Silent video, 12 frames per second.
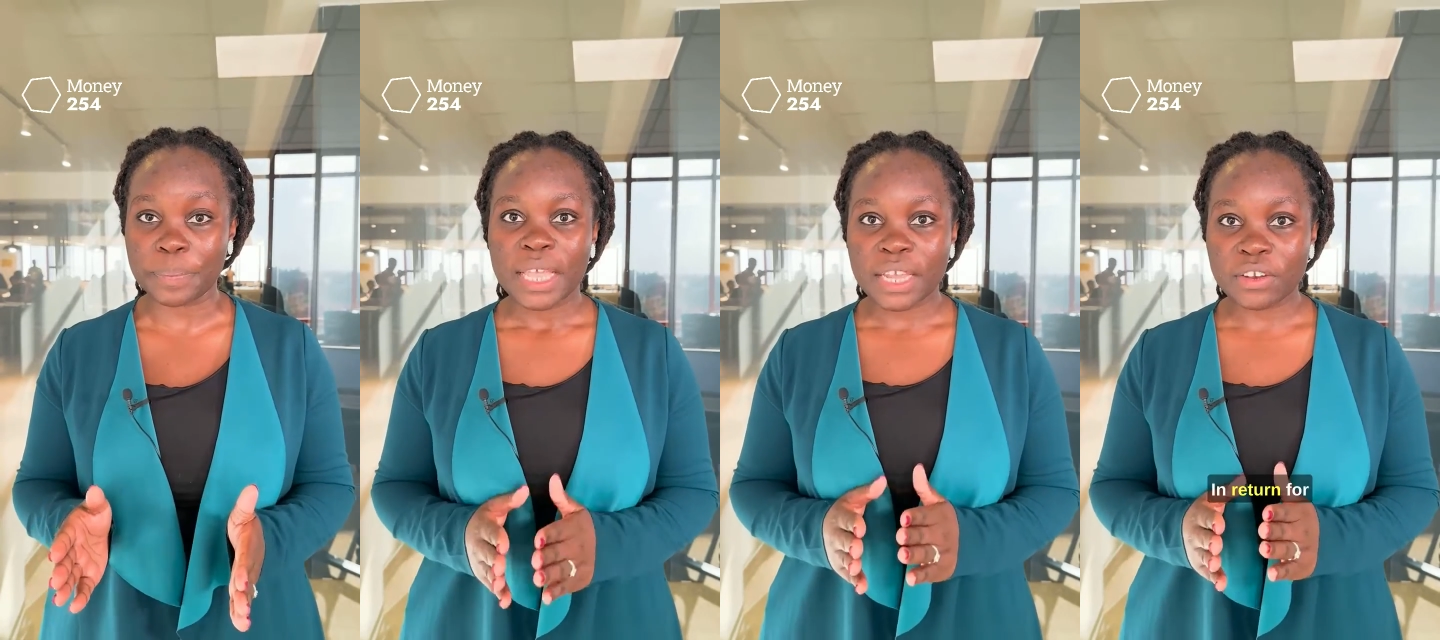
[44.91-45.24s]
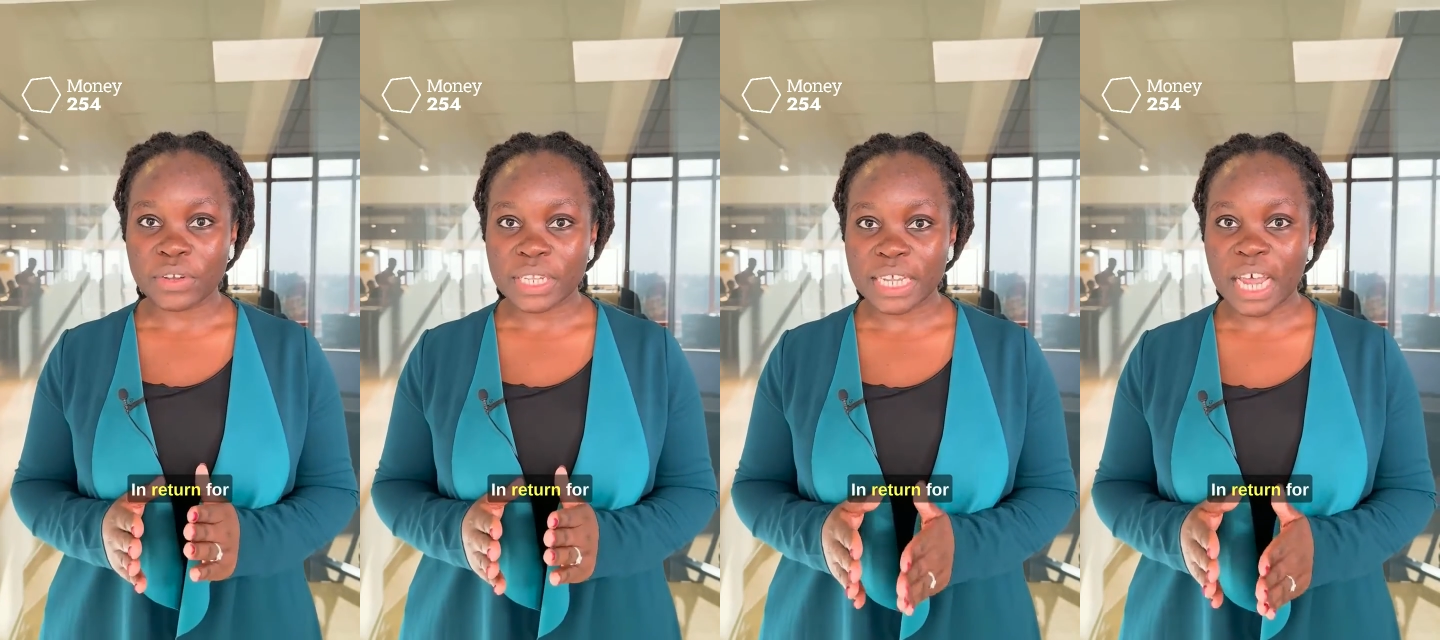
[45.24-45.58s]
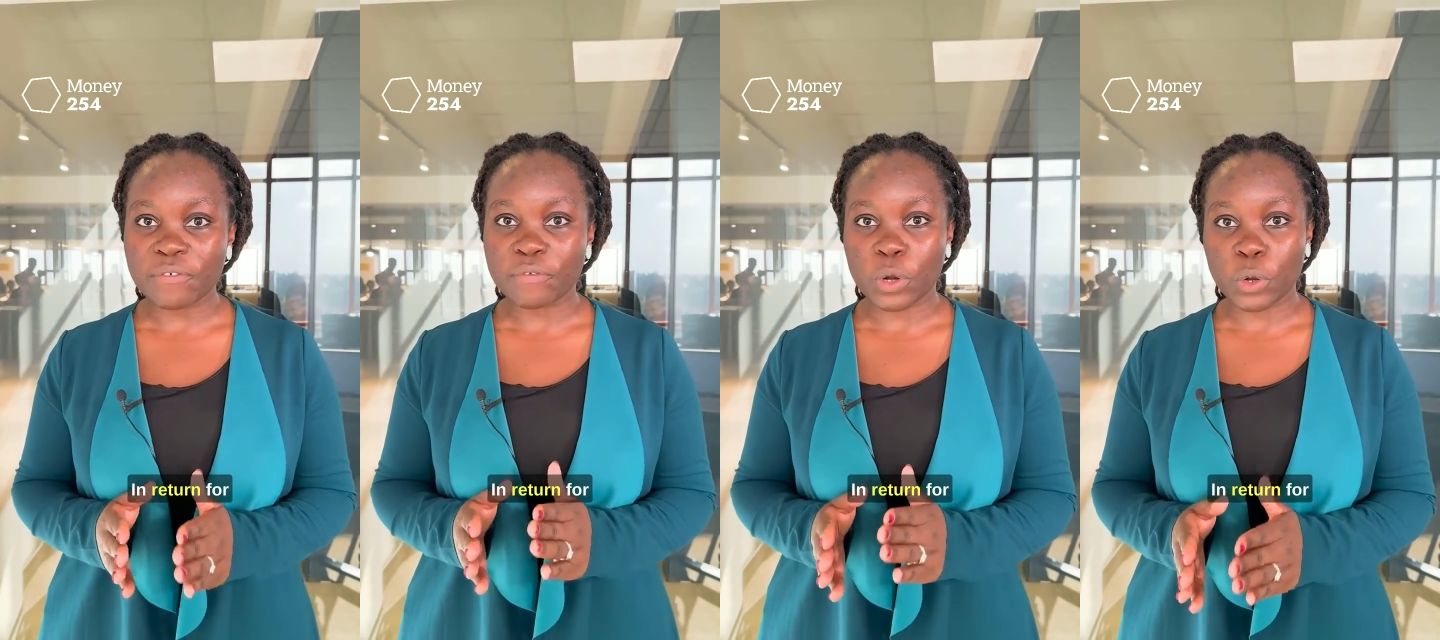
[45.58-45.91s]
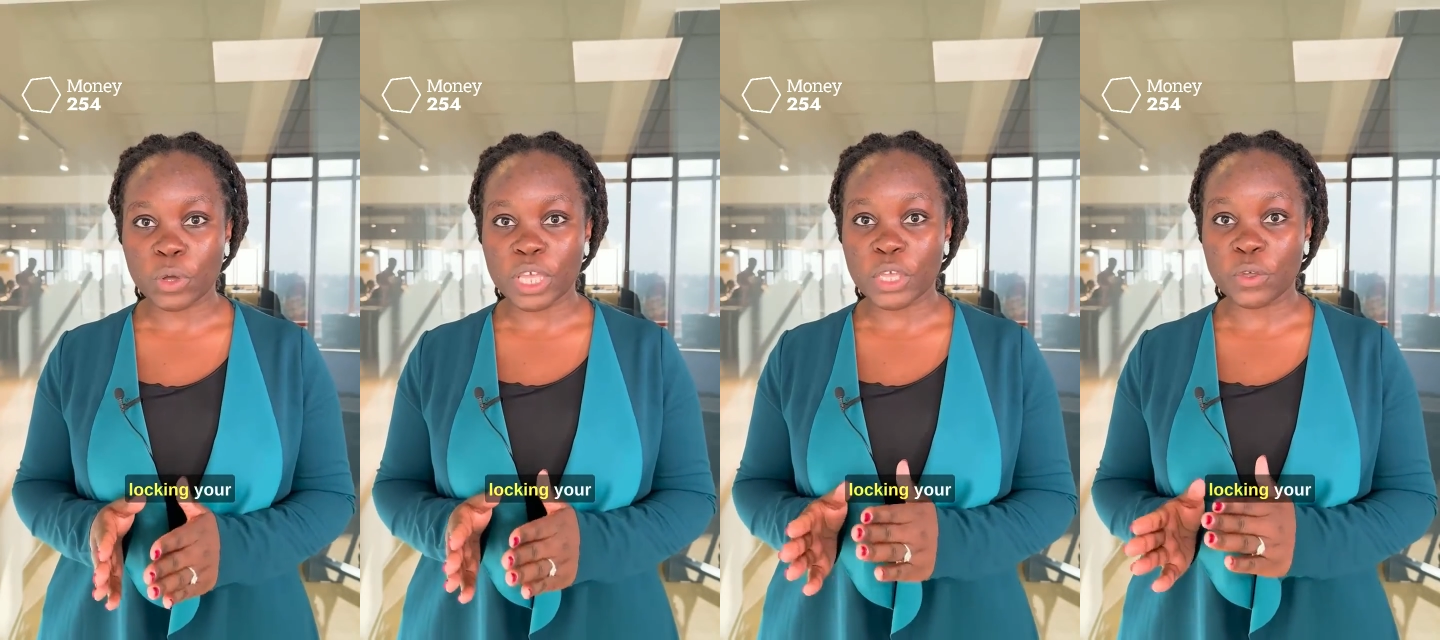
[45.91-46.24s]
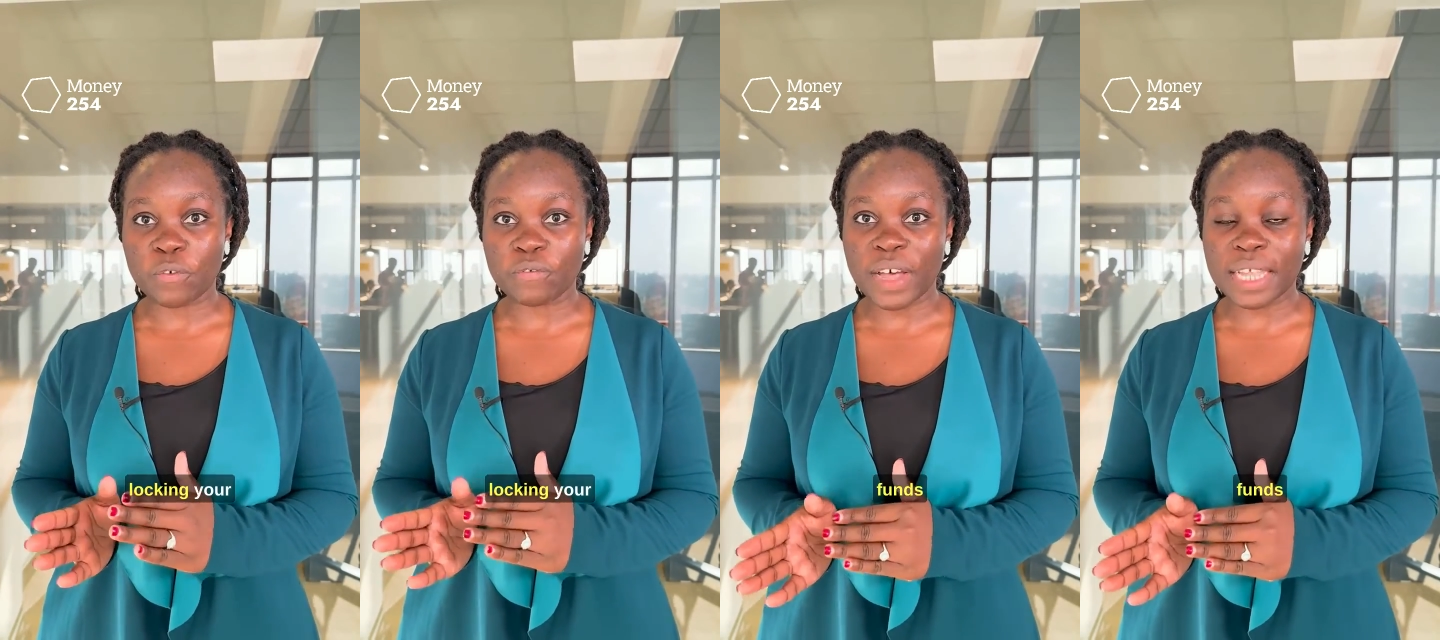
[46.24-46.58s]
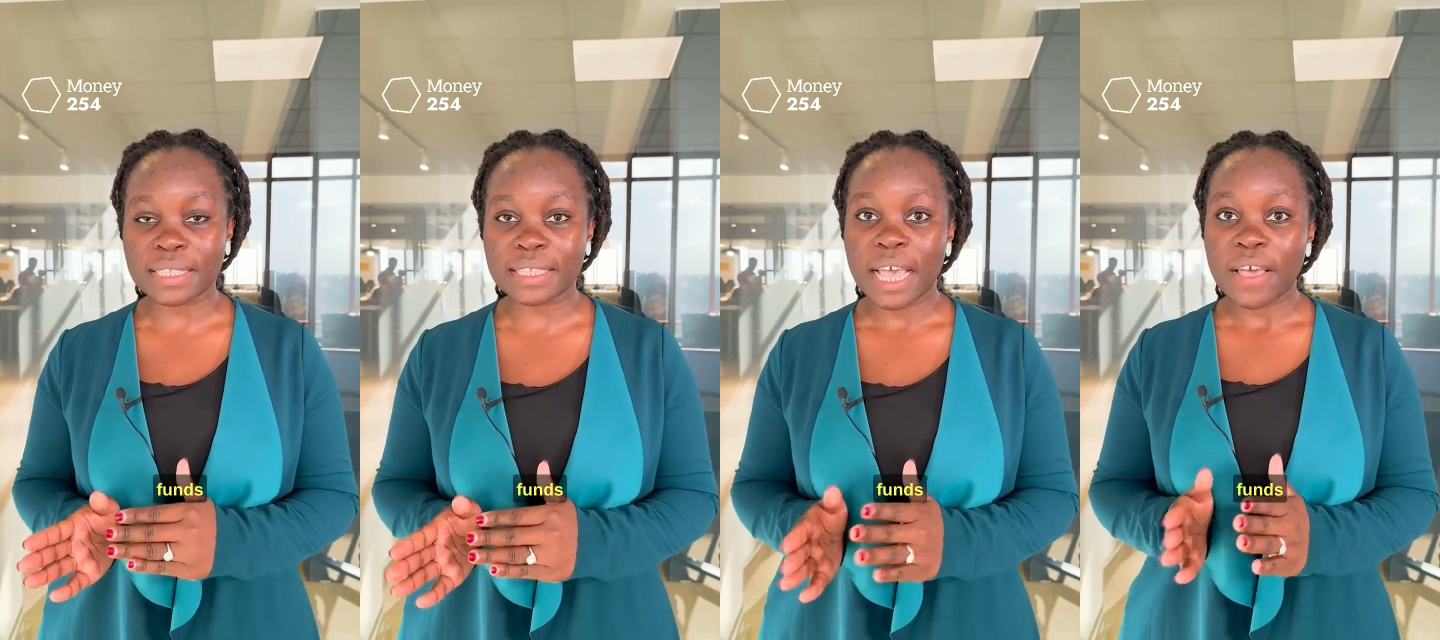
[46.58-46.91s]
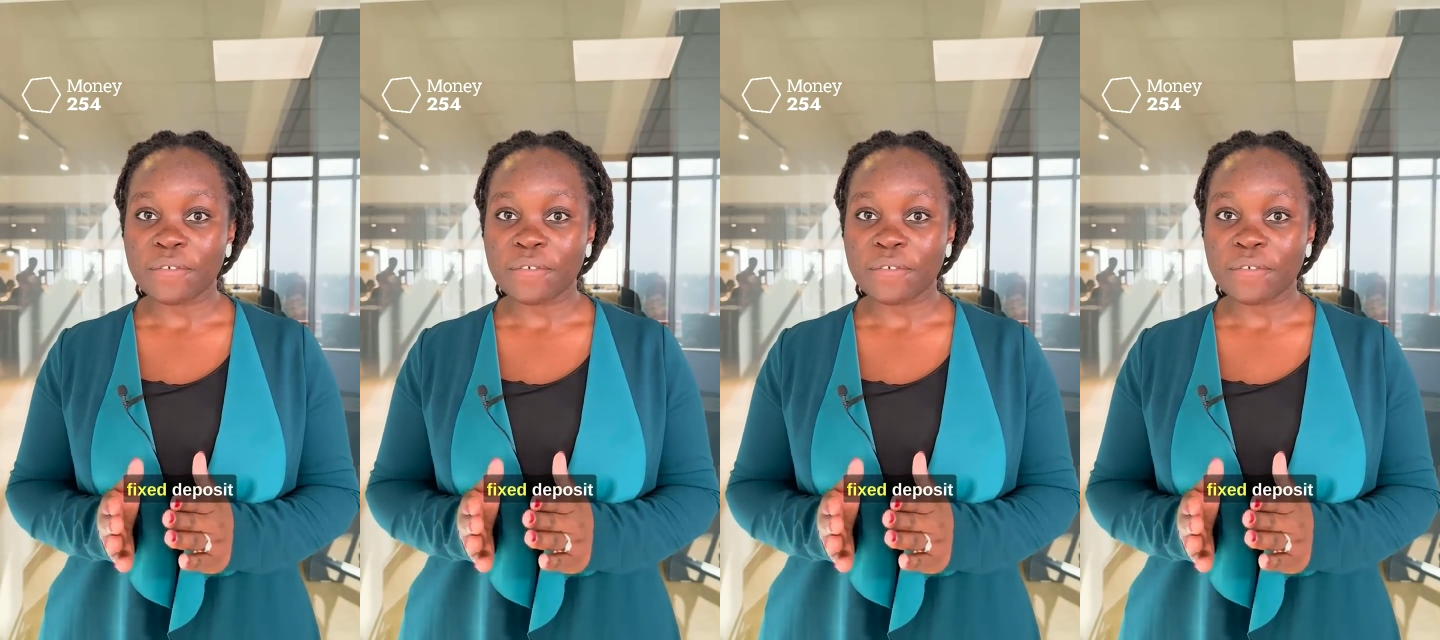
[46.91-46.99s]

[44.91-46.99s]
In return for locking your funds,